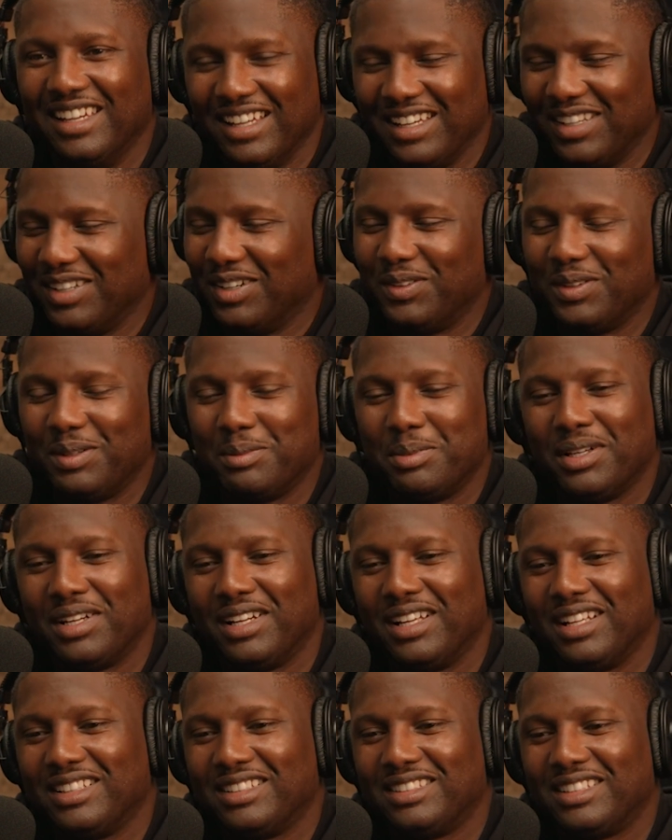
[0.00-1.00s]
Yeah, you don't want to be on the
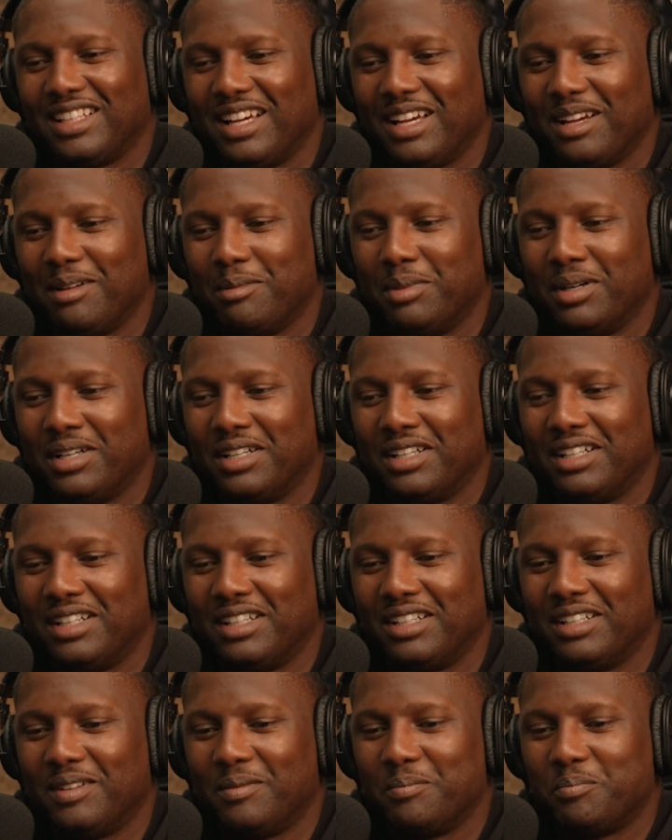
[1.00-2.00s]
other side.
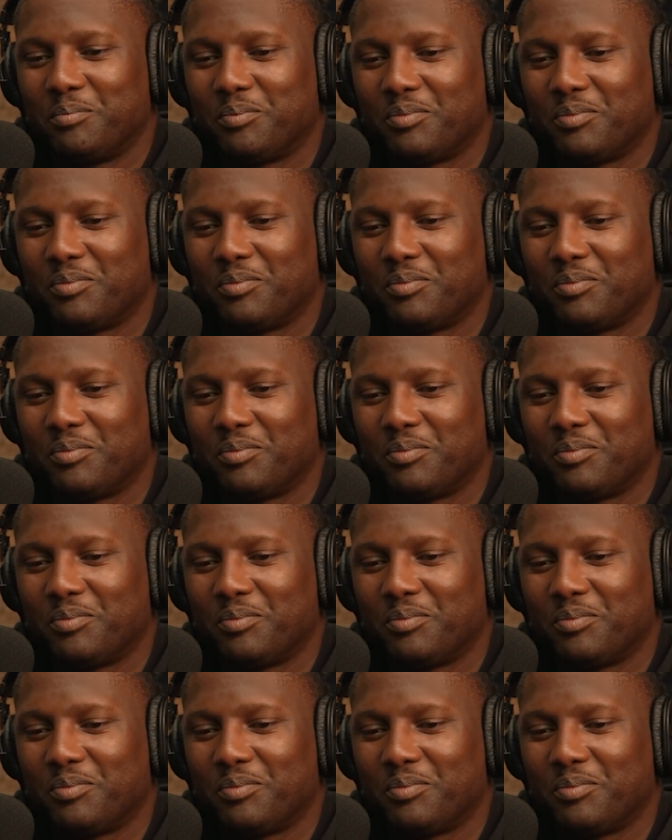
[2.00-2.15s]
But